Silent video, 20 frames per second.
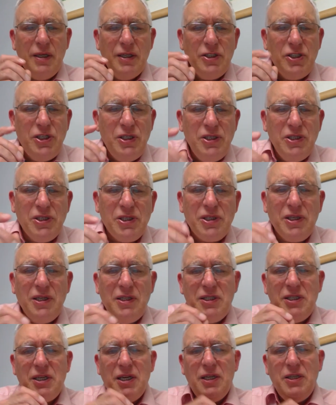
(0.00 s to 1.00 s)
Jesus
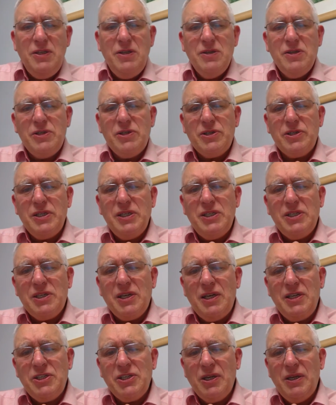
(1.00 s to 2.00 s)
continues, he
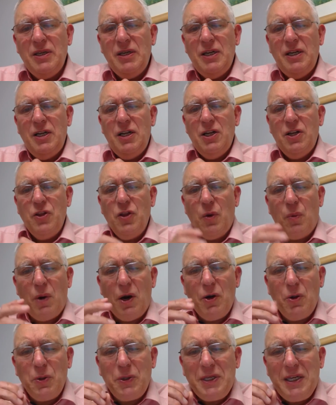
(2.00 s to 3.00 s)
says, the
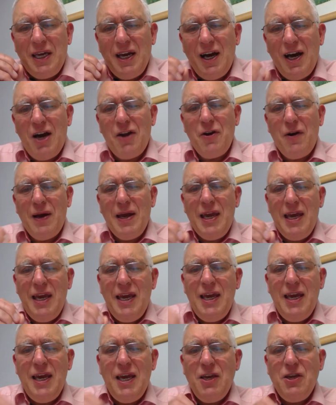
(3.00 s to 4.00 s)
world cannot
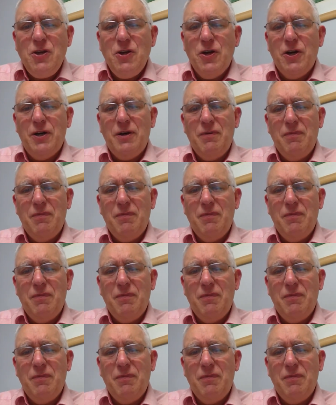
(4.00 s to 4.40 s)
hate you.